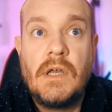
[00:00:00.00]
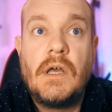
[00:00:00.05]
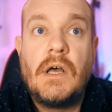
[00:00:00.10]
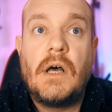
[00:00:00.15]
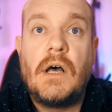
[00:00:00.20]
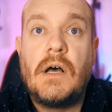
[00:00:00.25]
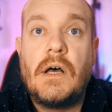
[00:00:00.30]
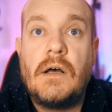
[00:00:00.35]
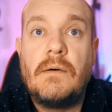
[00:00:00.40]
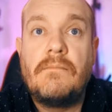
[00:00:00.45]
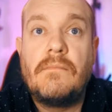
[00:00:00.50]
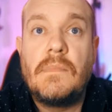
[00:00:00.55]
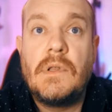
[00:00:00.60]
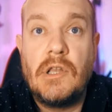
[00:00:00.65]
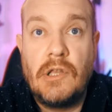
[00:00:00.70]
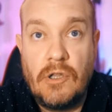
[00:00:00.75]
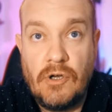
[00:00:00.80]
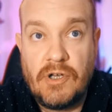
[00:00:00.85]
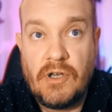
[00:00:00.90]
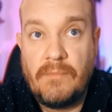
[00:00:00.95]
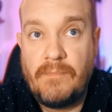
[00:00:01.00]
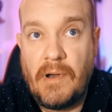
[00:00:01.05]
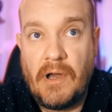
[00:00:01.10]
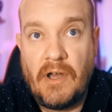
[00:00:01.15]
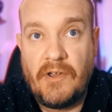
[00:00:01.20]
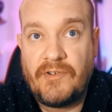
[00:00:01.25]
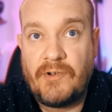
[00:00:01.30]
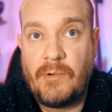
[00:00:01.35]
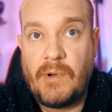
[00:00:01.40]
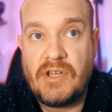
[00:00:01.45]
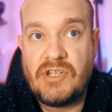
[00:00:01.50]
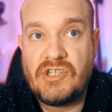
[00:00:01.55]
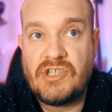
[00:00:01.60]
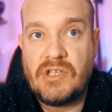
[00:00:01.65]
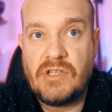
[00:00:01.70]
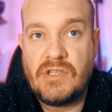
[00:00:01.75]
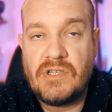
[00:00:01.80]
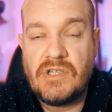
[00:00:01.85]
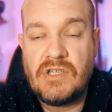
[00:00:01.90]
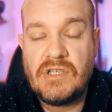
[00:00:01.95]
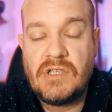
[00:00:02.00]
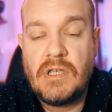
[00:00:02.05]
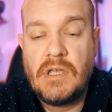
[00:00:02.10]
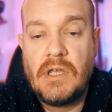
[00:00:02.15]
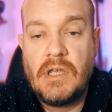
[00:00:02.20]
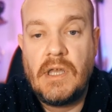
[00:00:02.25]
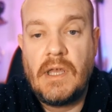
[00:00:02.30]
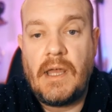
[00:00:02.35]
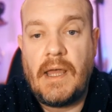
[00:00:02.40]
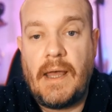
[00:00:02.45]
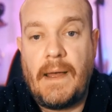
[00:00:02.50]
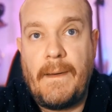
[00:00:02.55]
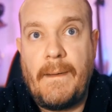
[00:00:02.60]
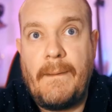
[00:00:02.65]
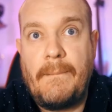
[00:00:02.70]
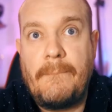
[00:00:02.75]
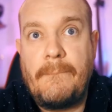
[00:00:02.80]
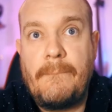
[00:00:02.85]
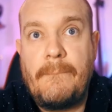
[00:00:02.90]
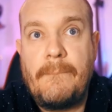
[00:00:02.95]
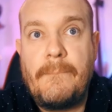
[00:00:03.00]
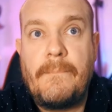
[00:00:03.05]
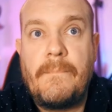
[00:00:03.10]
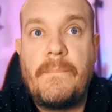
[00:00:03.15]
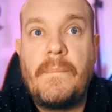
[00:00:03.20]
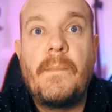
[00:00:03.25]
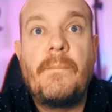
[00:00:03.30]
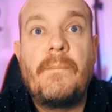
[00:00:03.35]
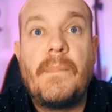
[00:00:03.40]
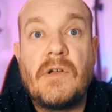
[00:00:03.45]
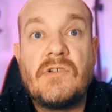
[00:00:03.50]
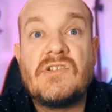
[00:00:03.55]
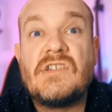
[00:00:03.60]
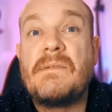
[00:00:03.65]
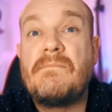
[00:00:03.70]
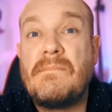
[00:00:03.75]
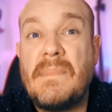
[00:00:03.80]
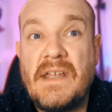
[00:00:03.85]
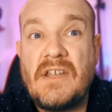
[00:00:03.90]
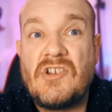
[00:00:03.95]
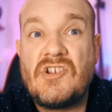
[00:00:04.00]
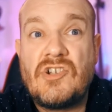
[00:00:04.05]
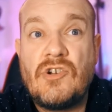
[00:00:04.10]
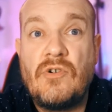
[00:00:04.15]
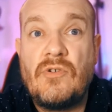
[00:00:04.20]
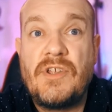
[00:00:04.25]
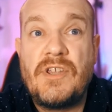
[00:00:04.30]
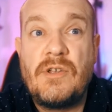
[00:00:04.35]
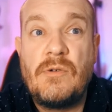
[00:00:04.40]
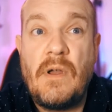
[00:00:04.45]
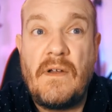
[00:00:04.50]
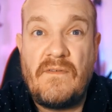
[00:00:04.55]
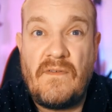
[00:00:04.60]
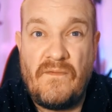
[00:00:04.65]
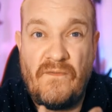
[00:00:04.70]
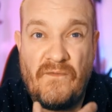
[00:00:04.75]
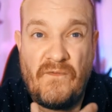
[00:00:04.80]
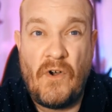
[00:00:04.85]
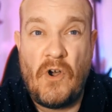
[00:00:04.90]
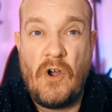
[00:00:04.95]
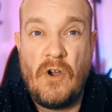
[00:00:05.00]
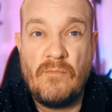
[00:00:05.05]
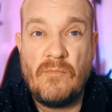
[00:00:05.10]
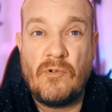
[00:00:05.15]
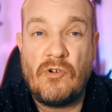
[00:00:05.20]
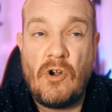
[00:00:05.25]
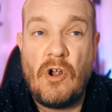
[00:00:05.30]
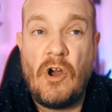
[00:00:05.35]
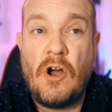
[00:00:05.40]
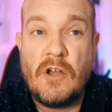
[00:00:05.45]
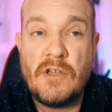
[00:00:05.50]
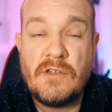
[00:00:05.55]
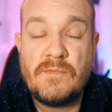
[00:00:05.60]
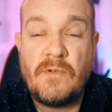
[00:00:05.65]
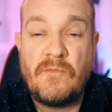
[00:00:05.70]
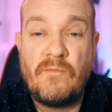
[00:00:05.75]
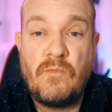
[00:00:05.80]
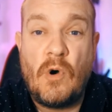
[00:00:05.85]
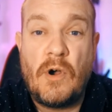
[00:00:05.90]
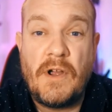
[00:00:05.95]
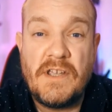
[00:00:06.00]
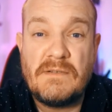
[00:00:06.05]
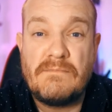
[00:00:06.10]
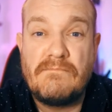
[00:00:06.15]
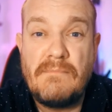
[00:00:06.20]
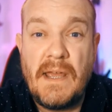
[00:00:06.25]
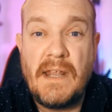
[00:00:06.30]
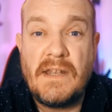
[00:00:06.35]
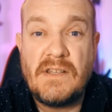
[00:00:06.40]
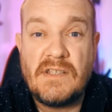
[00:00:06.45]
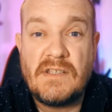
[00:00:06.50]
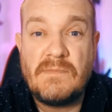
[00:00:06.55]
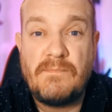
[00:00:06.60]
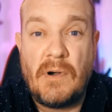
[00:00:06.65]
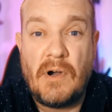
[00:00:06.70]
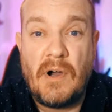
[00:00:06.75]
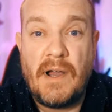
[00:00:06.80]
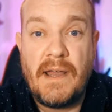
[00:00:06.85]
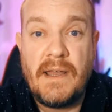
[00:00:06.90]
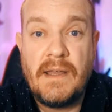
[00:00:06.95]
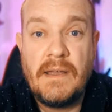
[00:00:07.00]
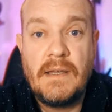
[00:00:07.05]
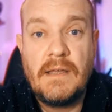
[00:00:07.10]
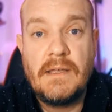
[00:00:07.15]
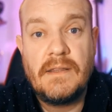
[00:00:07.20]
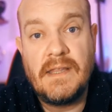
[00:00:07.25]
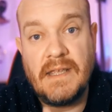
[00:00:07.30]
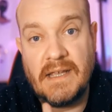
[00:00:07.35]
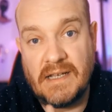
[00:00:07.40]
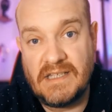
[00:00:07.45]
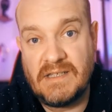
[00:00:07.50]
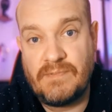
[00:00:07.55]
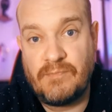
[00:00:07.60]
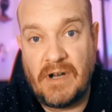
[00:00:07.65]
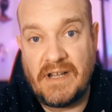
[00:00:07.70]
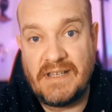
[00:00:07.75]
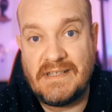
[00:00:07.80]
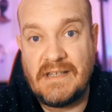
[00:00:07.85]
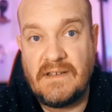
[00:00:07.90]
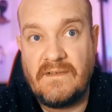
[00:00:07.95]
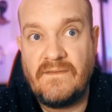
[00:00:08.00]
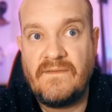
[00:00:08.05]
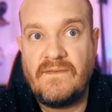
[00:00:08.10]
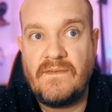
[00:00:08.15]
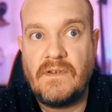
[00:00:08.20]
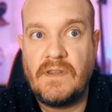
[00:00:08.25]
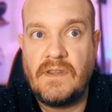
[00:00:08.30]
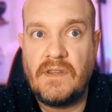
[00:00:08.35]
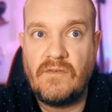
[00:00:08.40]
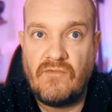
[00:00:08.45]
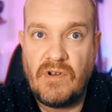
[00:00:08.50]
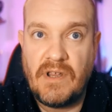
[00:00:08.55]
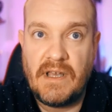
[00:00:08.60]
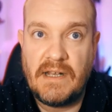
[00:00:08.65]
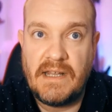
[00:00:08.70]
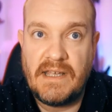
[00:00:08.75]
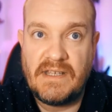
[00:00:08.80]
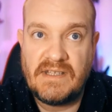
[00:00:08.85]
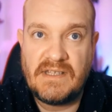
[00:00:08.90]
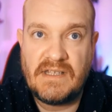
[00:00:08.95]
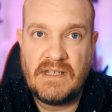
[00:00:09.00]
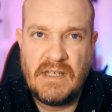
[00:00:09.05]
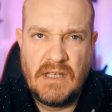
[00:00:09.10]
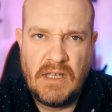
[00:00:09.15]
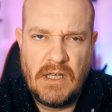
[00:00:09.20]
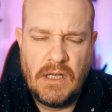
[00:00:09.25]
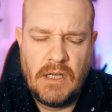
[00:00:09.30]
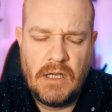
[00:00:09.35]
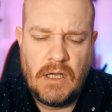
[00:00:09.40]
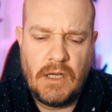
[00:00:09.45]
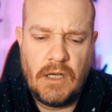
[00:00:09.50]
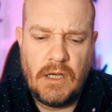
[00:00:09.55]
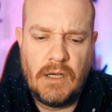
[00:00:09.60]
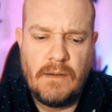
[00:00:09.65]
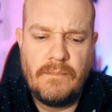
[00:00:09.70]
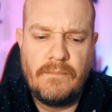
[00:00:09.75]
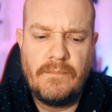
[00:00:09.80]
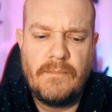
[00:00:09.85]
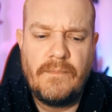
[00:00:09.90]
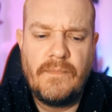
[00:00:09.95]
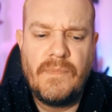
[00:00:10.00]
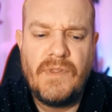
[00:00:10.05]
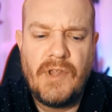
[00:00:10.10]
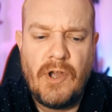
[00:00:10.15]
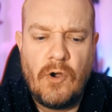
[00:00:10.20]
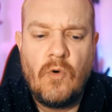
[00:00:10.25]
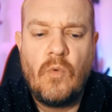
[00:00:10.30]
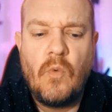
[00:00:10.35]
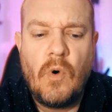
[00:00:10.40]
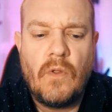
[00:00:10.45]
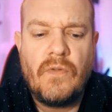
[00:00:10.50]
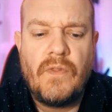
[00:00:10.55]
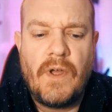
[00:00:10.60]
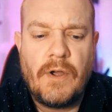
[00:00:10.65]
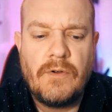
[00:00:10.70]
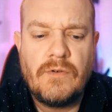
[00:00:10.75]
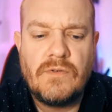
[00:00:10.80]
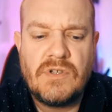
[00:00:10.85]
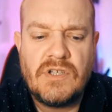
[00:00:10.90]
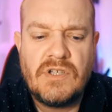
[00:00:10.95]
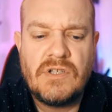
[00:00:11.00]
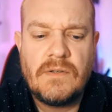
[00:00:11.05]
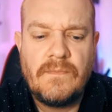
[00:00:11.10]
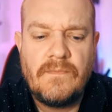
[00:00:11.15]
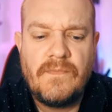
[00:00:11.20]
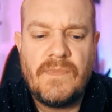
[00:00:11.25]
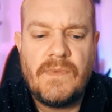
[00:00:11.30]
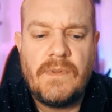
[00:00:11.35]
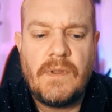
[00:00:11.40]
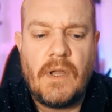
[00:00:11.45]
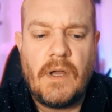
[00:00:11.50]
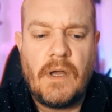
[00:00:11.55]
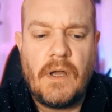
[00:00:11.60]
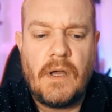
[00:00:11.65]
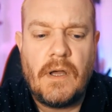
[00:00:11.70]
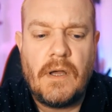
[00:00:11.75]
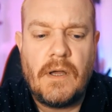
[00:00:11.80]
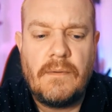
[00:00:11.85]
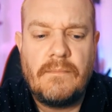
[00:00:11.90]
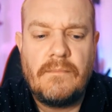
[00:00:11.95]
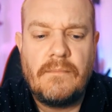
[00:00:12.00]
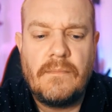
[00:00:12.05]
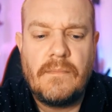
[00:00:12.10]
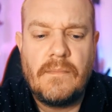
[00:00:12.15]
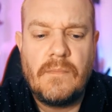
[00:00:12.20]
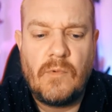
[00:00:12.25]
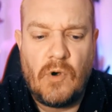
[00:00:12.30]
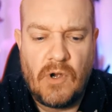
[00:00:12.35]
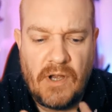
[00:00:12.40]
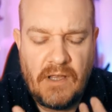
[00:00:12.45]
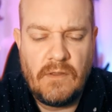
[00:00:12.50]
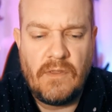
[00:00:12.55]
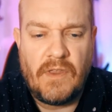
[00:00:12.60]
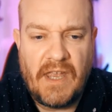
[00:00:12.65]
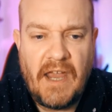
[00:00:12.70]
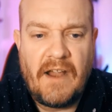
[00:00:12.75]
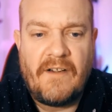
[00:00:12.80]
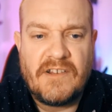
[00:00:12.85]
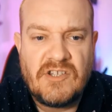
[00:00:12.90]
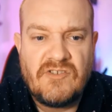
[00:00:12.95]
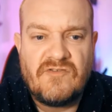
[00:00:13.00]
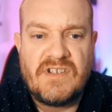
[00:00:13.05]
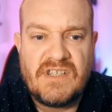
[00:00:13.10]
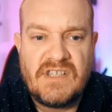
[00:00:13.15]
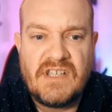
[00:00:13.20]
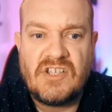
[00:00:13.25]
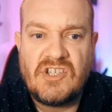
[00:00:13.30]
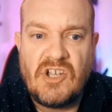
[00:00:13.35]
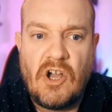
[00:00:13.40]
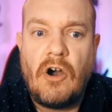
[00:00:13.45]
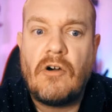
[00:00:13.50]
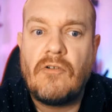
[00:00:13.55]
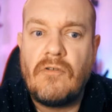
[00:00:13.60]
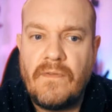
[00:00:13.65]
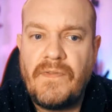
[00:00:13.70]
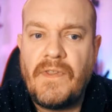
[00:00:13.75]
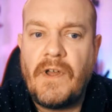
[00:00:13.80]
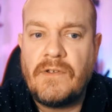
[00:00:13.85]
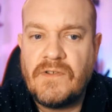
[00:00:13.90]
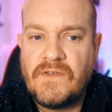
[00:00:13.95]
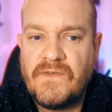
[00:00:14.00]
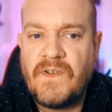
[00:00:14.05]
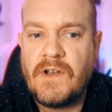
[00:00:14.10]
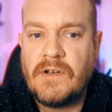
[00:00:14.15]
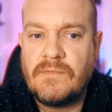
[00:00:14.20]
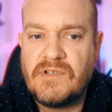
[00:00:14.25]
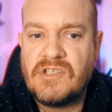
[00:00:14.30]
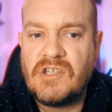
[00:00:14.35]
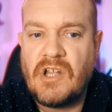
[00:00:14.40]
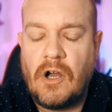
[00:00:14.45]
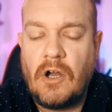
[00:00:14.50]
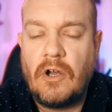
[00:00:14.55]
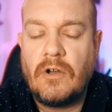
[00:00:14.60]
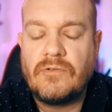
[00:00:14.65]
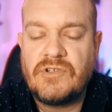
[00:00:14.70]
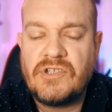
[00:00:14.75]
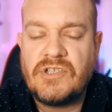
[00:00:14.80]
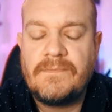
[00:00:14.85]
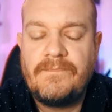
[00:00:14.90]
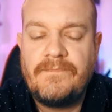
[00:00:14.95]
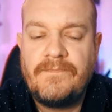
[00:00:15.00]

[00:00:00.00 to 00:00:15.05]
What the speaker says: look at past questions, mostly make sure that you have a firm grasp of what is meant by the expressive and the realist. Know what those what the characteristics are of those film styles.